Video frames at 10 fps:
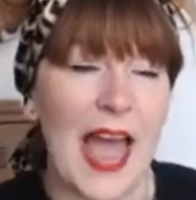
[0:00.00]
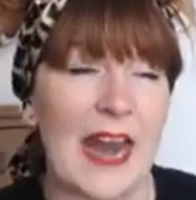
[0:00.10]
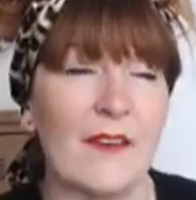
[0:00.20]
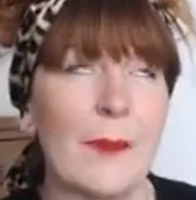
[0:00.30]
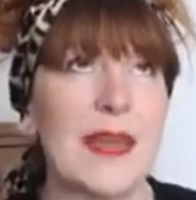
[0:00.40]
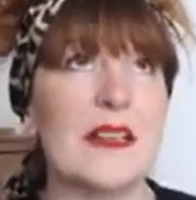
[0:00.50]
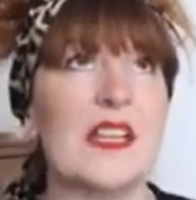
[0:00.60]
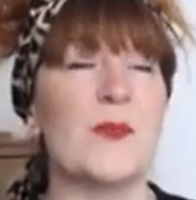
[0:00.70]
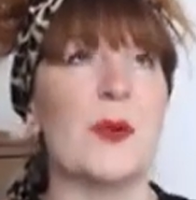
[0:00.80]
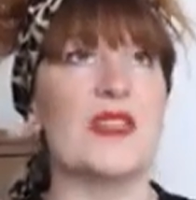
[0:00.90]
I've
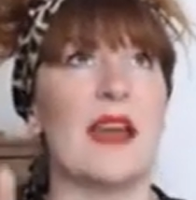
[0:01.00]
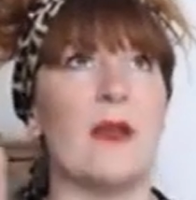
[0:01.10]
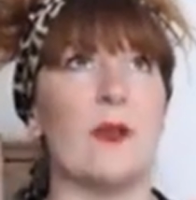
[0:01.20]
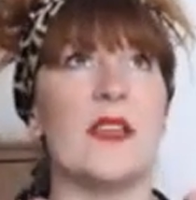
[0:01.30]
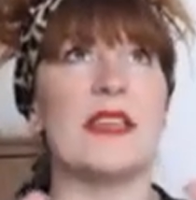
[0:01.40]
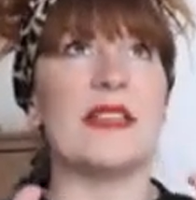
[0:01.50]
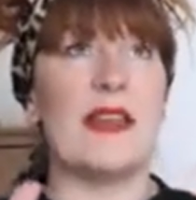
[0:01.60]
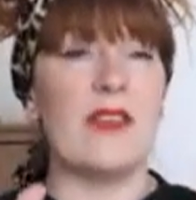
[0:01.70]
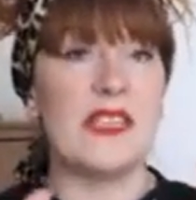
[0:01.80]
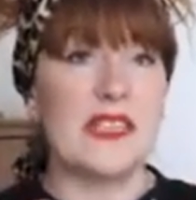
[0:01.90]
basically just put down
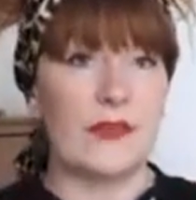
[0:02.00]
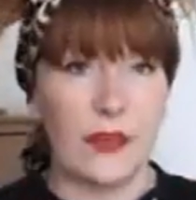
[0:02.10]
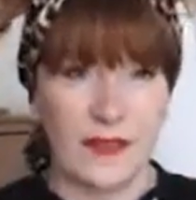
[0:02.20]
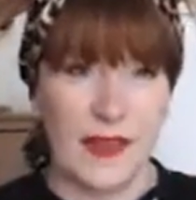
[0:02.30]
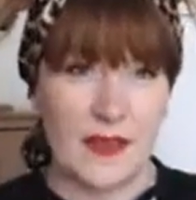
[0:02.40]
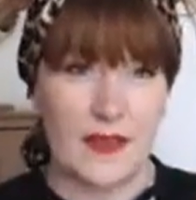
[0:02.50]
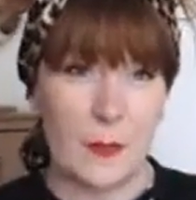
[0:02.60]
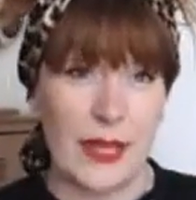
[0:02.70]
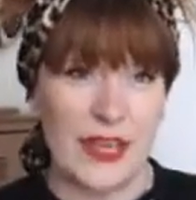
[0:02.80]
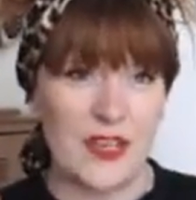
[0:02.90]
7 different things
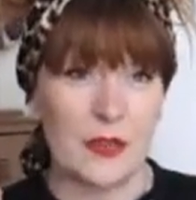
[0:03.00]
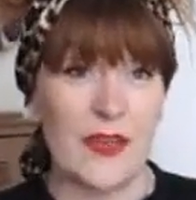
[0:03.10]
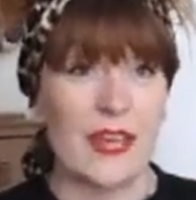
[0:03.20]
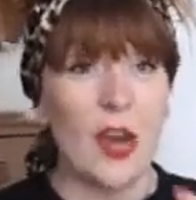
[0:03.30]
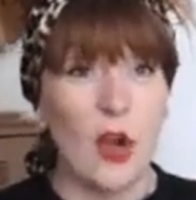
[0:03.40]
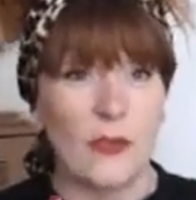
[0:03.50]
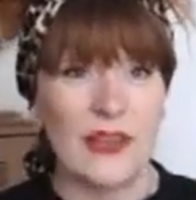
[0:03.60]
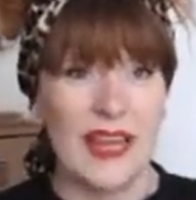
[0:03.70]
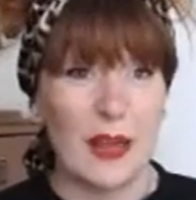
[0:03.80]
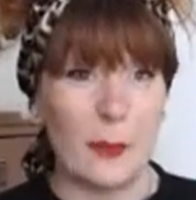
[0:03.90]
that we can do that can
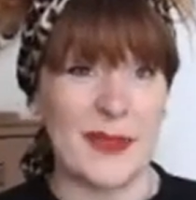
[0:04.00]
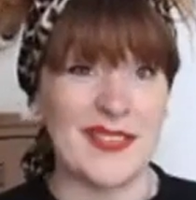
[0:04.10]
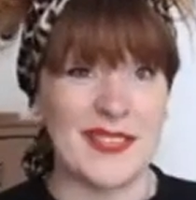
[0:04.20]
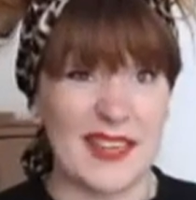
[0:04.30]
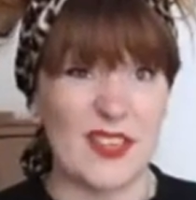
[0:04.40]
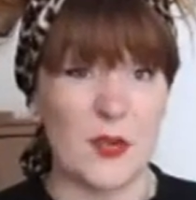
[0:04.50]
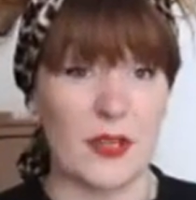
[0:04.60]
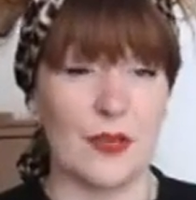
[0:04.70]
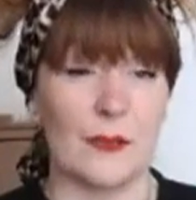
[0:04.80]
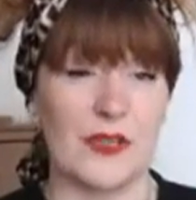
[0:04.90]
hopefully help us stick to
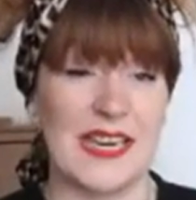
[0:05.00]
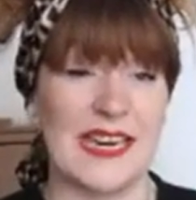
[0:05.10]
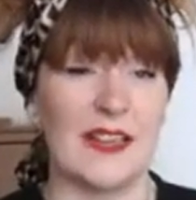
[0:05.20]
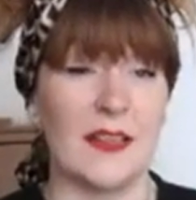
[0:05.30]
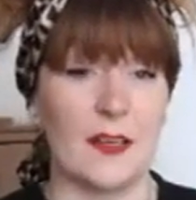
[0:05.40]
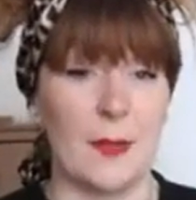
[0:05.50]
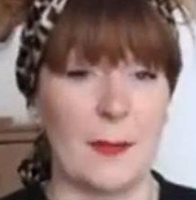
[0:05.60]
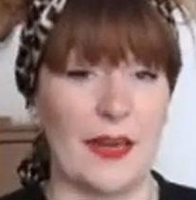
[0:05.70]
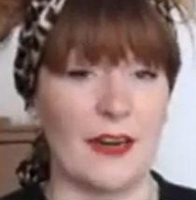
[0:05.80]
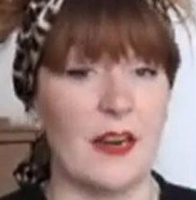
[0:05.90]
our yoga routine a little bit
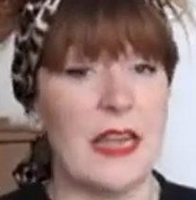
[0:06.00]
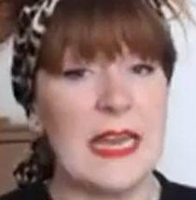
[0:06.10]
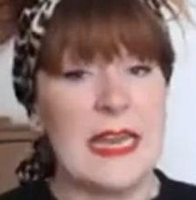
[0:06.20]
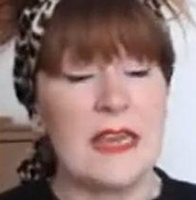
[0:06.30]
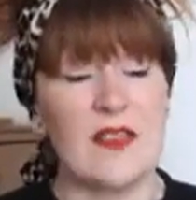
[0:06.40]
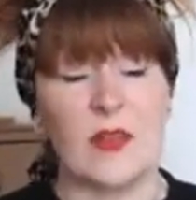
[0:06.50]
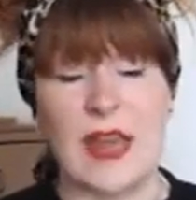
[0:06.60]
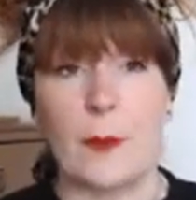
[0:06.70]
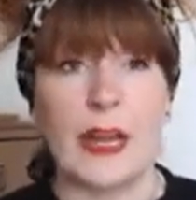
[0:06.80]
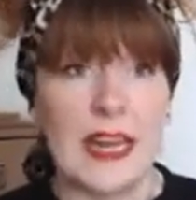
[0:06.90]
better. So
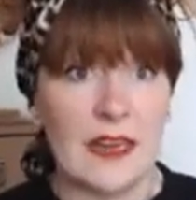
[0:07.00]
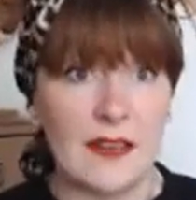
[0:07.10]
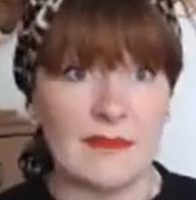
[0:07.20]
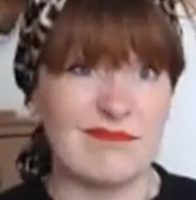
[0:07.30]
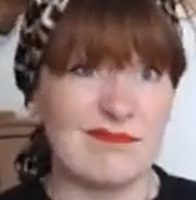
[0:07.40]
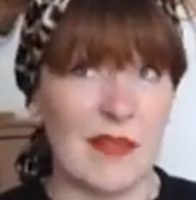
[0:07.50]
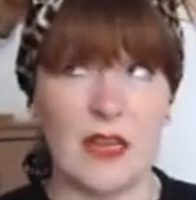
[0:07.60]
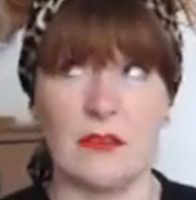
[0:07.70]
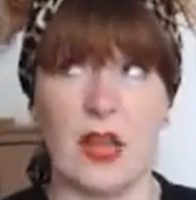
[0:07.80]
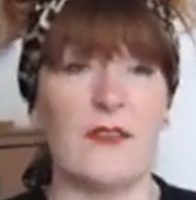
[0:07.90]
yeah,
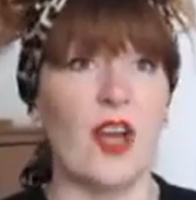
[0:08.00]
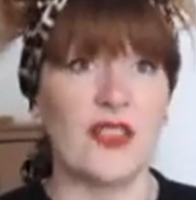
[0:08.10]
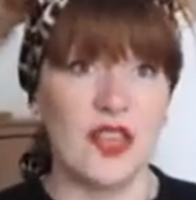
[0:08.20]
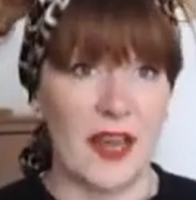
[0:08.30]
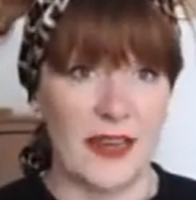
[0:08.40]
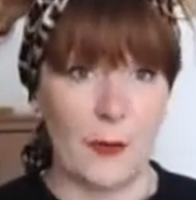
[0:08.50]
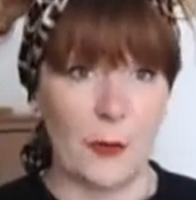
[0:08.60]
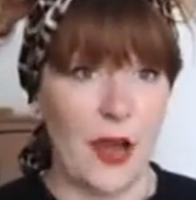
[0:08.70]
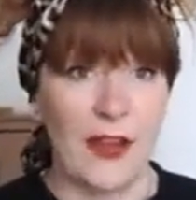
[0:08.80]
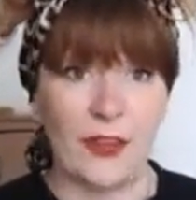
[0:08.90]
I've lost track
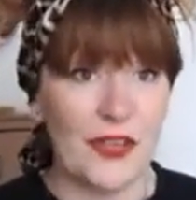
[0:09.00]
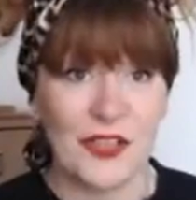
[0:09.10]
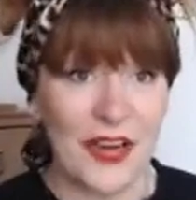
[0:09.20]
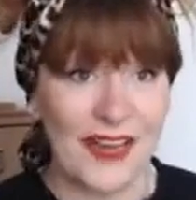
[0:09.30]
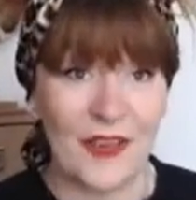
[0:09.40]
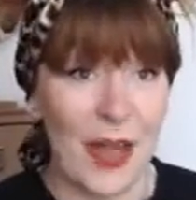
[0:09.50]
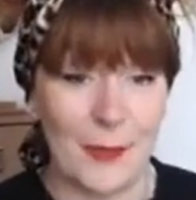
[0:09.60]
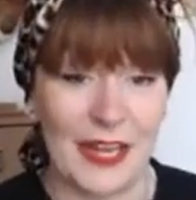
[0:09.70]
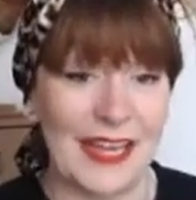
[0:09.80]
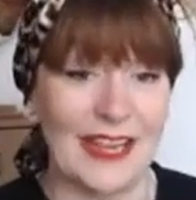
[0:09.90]
now. I've lost track of how
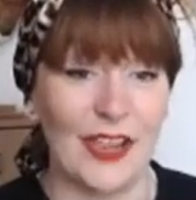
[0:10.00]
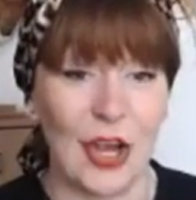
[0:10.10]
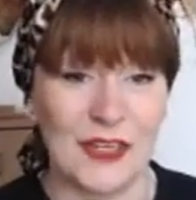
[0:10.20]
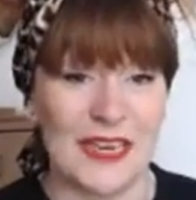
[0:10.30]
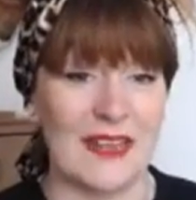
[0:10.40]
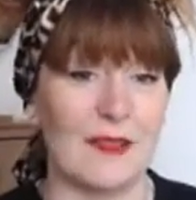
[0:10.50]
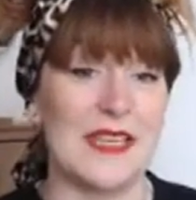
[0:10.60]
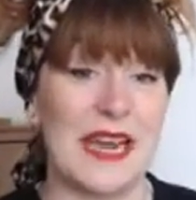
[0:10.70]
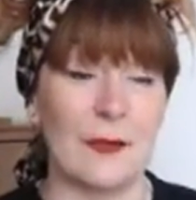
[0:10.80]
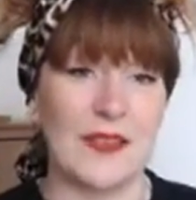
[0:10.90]
many
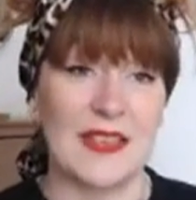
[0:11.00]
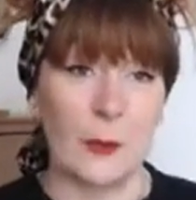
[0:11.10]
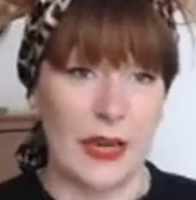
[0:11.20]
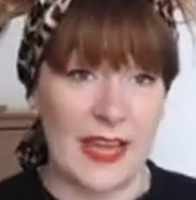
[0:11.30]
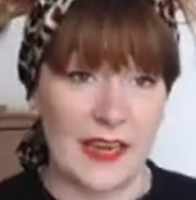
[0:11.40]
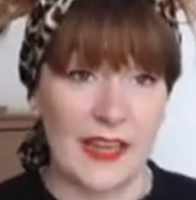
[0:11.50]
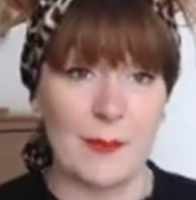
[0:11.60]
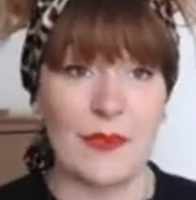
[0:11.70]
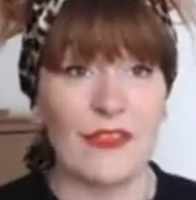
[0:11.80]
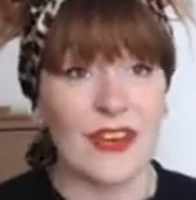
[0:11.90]
lockdowns that we're in. It
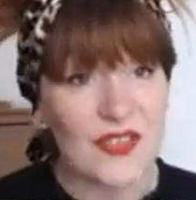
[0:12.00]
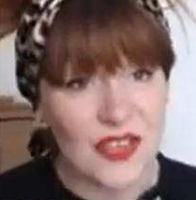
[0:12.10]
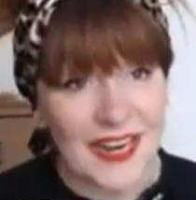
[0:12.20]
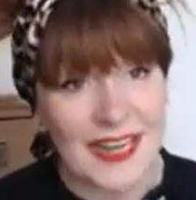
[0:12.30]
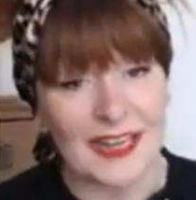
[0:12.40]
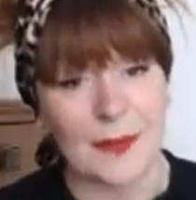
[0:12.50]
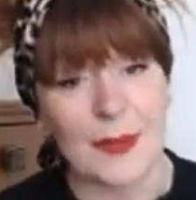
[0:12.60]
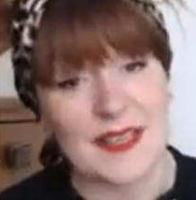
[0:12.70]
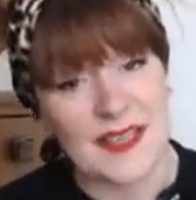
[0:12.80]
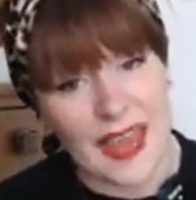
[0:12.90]
can be frustrating. It can
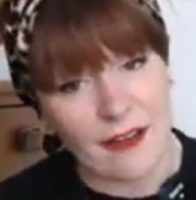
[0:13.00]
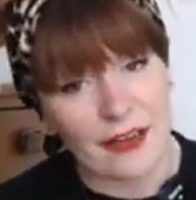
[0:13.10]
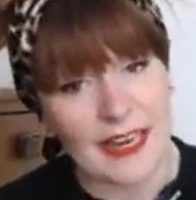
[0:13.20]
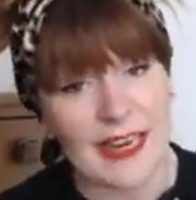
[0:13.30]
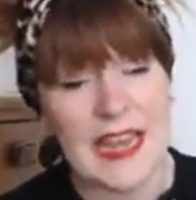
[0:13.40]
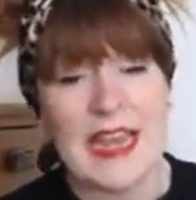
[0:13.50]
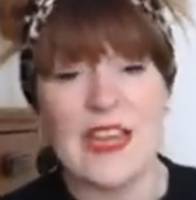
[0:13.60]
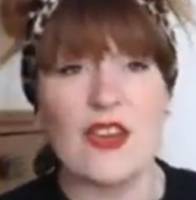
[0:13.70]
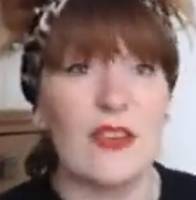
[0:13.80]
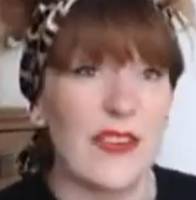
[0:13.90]
be scary.
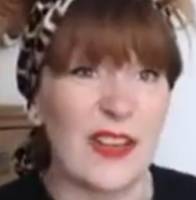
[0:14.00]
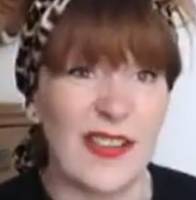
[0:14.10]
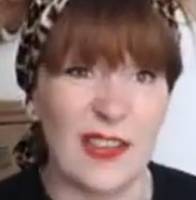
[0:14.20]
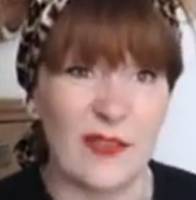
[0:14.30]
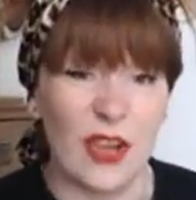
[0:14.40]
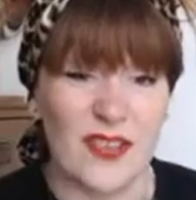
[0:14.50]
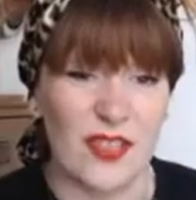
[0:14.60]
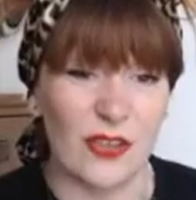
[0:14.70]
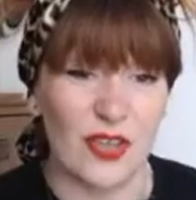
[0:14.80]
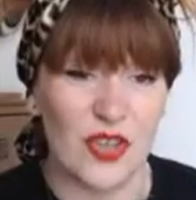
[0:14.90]
You can feel like you've
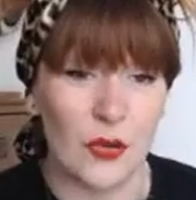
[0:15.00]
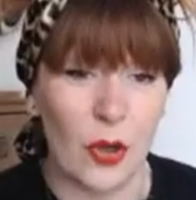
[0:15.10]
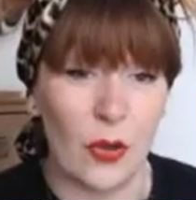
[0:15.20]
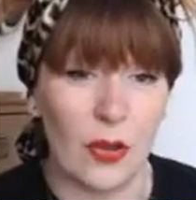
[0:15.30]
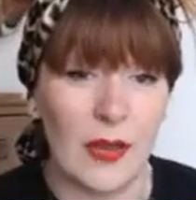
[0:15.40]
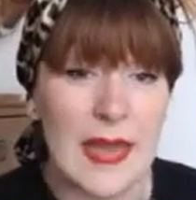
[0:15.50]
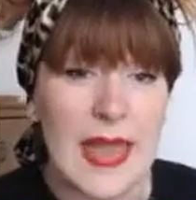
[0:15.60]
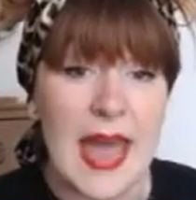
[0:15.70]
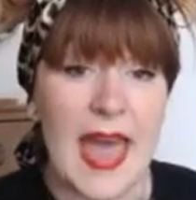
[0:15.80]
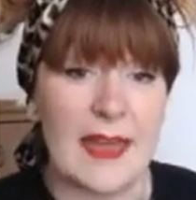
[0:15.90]
lost all control.
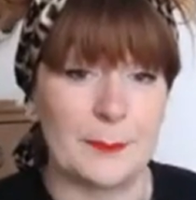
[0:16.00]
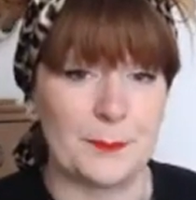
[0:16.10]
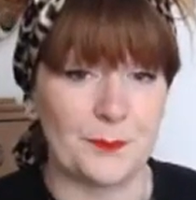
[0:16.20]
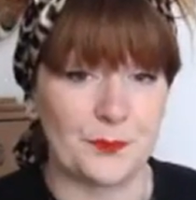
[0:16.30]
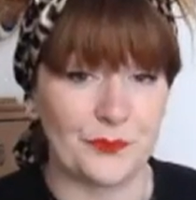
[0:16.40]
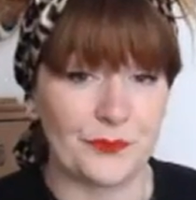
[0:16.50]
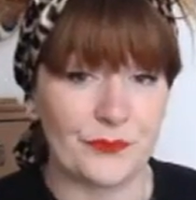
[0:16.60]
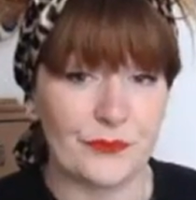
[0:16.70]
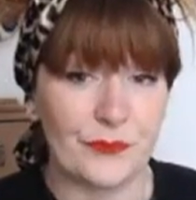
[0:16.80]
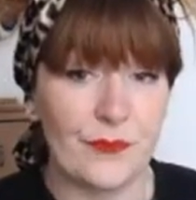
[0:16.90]
And
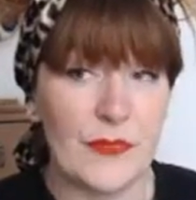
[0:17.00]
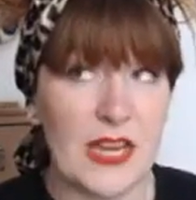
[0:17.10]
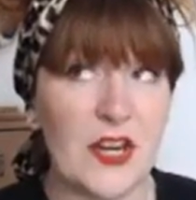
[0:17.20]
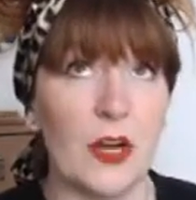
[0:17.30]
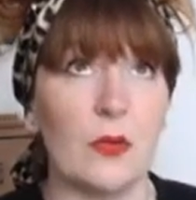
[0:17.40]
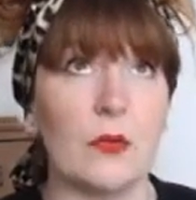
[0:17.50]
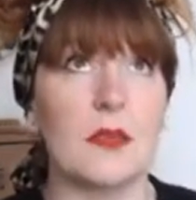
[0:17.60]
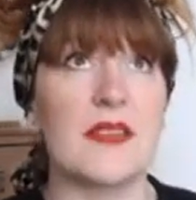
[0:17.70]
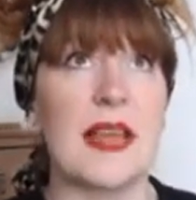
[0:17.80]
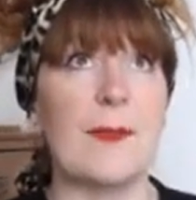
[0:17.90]

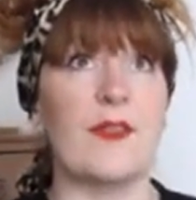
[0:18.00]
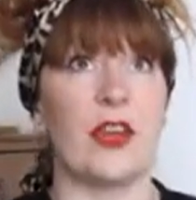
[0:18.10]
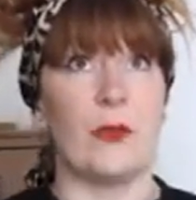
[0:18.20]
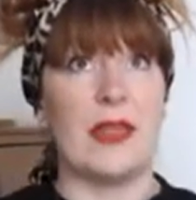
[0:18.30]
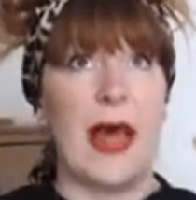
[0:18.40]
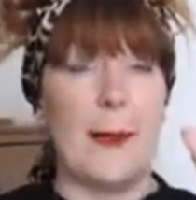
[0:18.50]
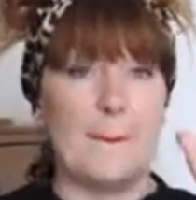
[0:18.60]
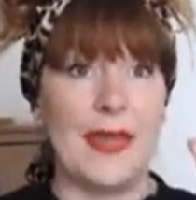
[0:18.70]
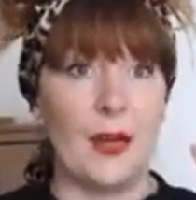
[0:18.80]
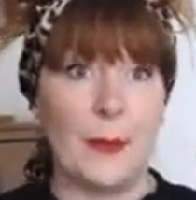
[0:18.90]
some of you in that
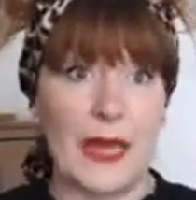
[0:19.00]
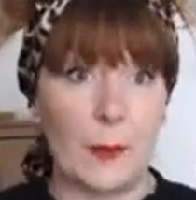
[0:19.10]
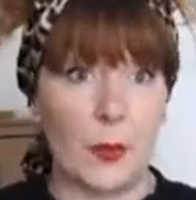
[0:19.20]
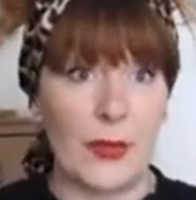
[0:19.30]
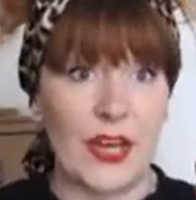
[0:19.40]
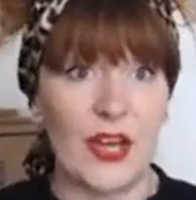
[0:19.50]
middle bit where we